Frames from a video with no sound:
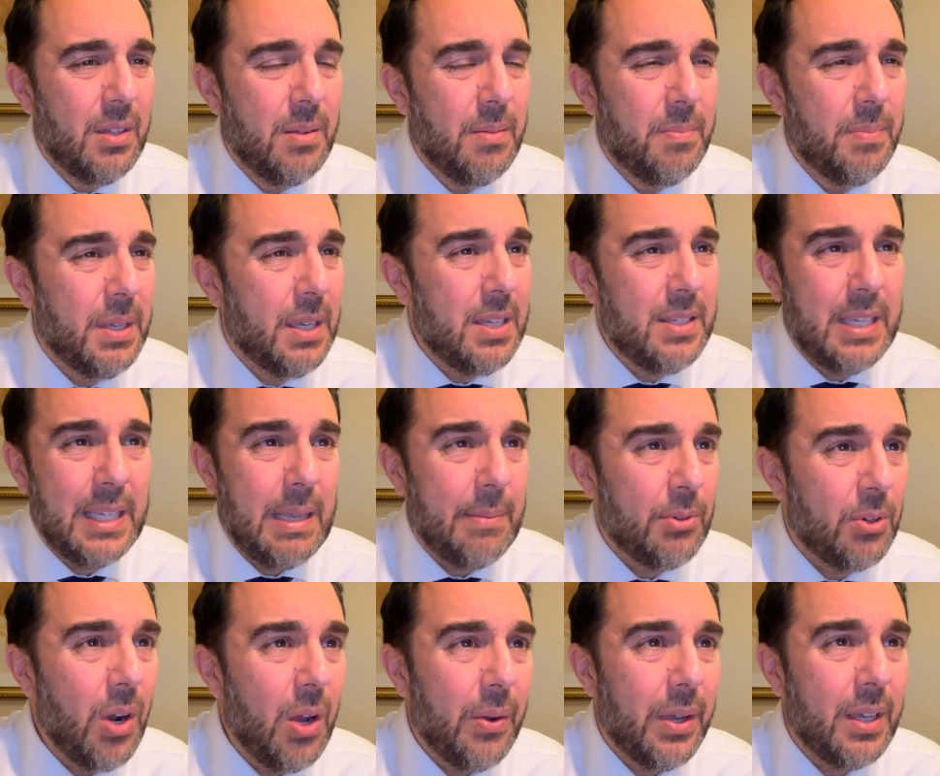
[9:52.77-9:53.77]
because they kept
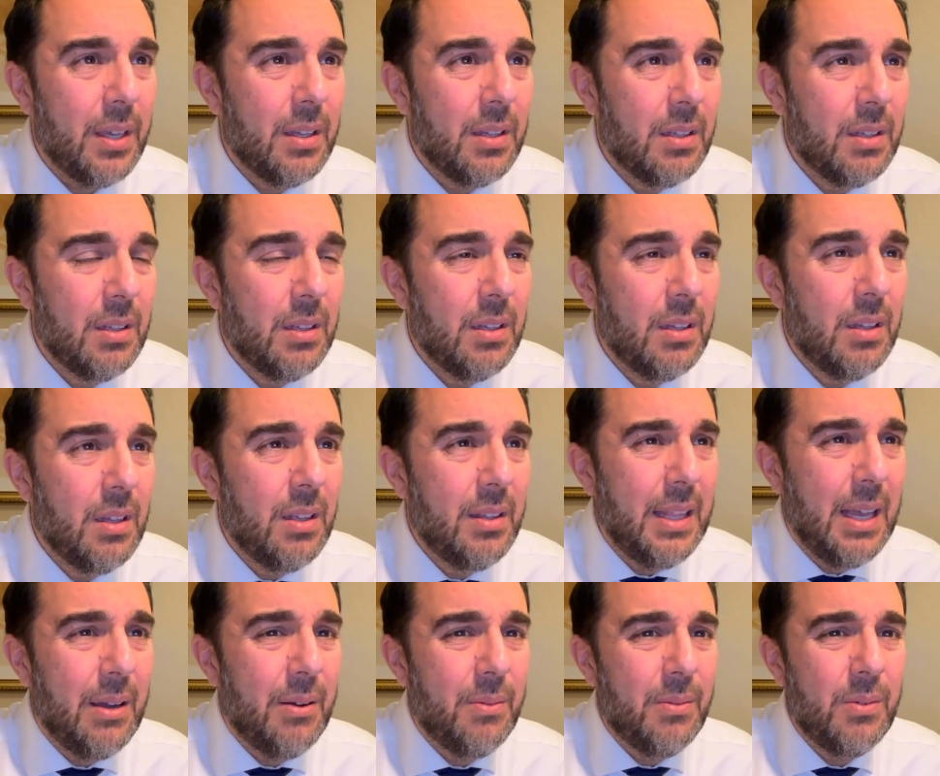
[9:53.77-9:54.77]
growing.
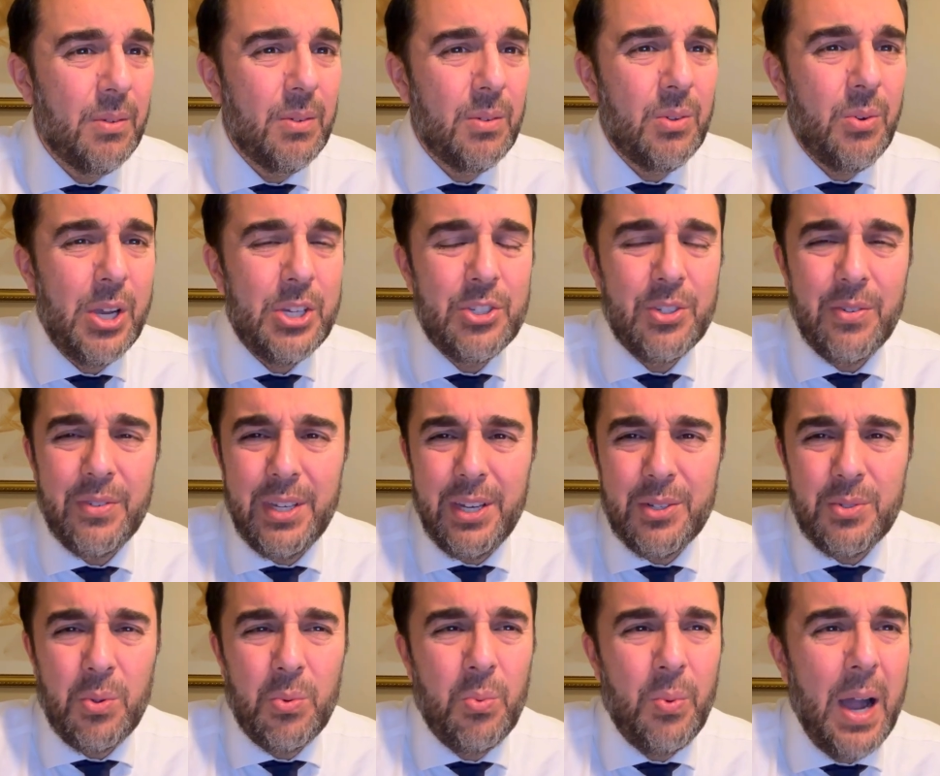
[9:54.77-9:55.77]
Now, question over here
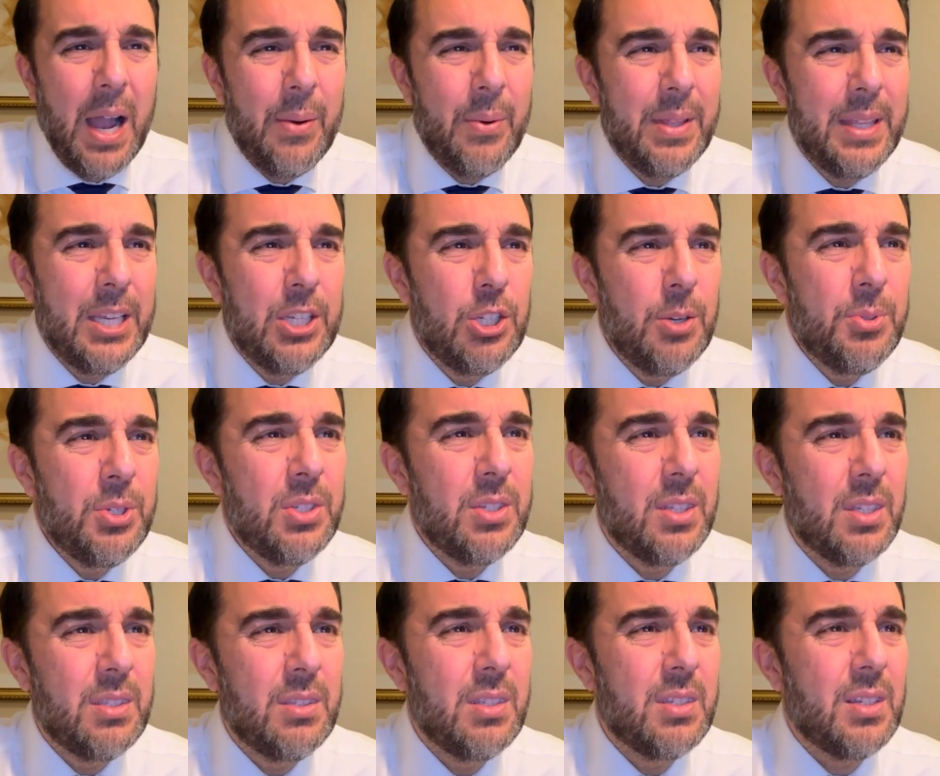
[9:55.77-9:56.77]
is, well, why were the Egyptians
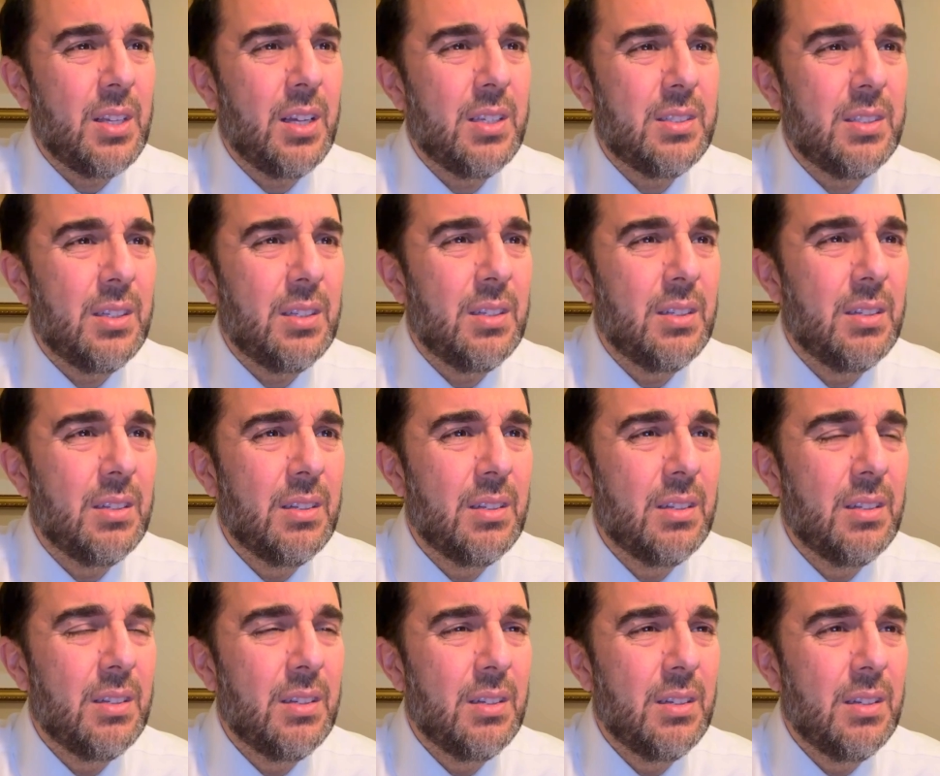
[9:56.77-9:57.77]
disgusted?
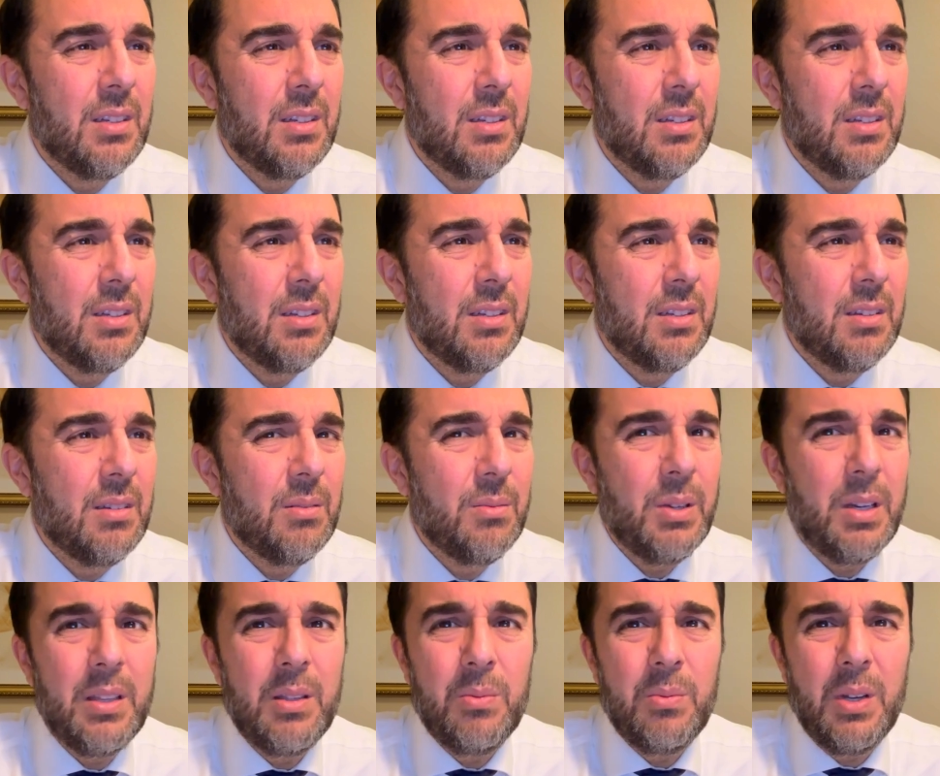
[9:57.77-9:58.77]

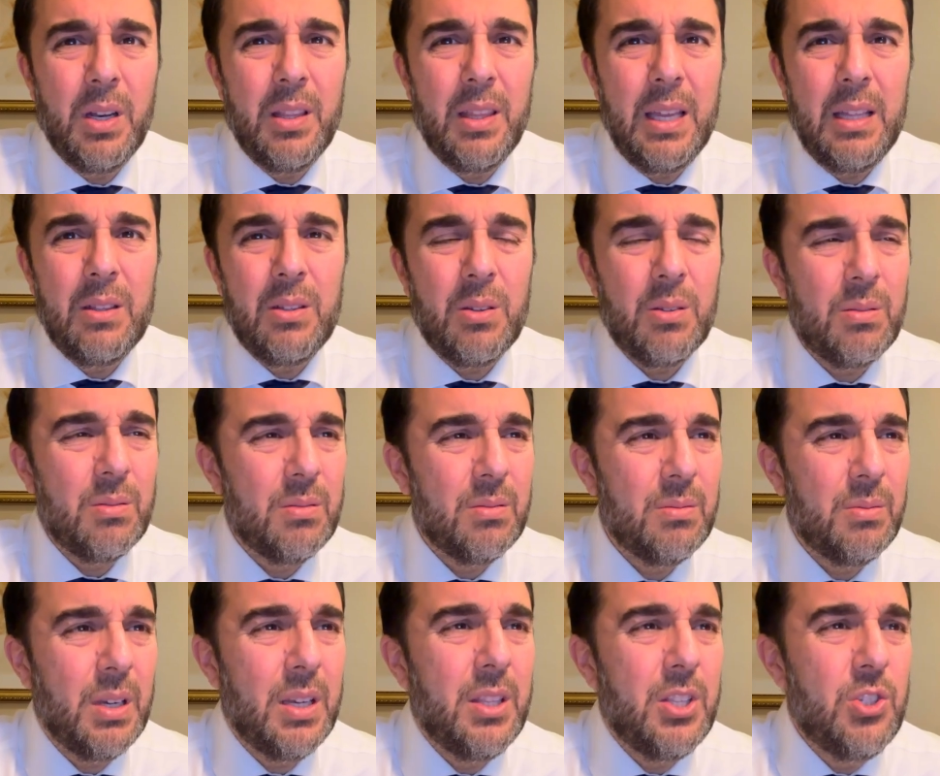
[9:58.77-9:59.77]
What did, what did they do?
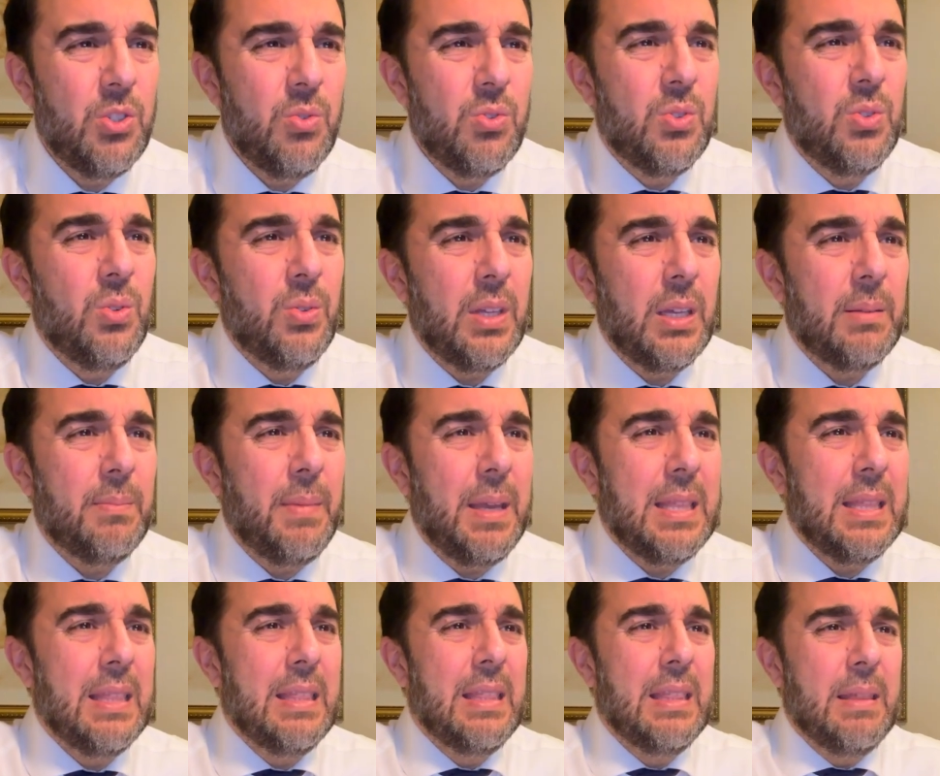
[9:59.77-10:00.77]
What did the Jews do that
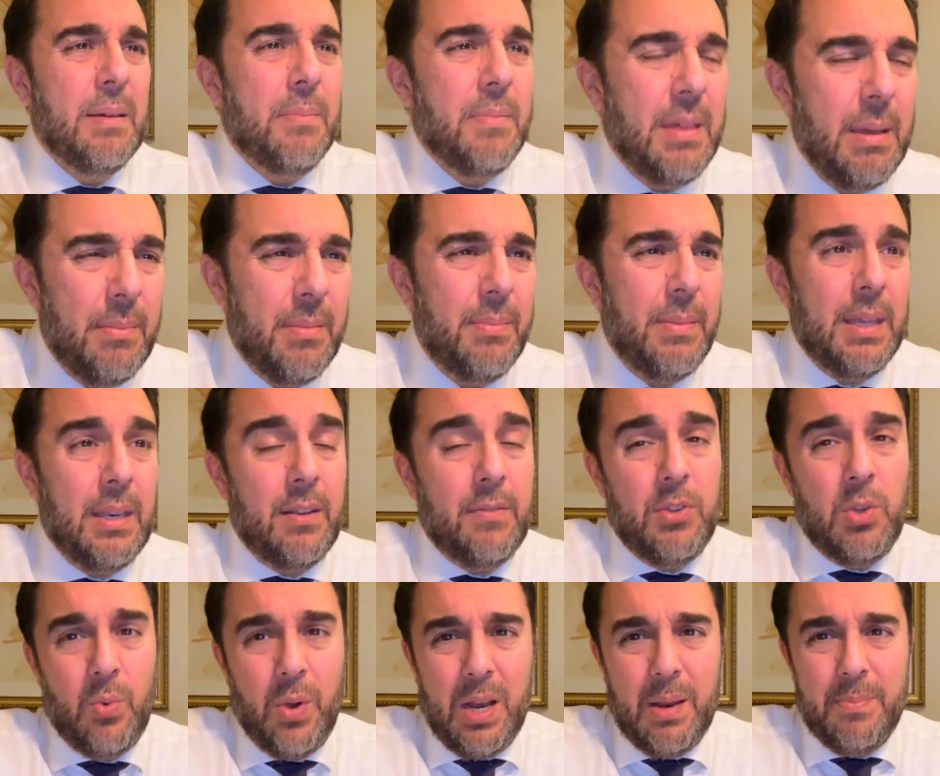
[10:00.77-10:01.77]
made that made? If
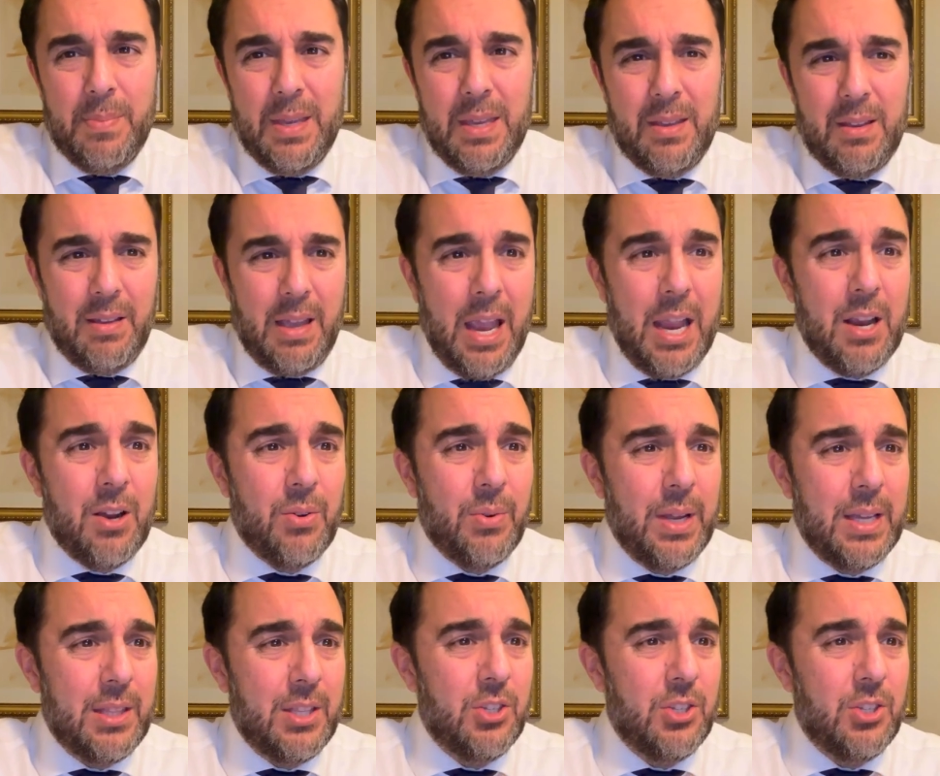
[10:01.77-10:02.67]
you want to be angry at the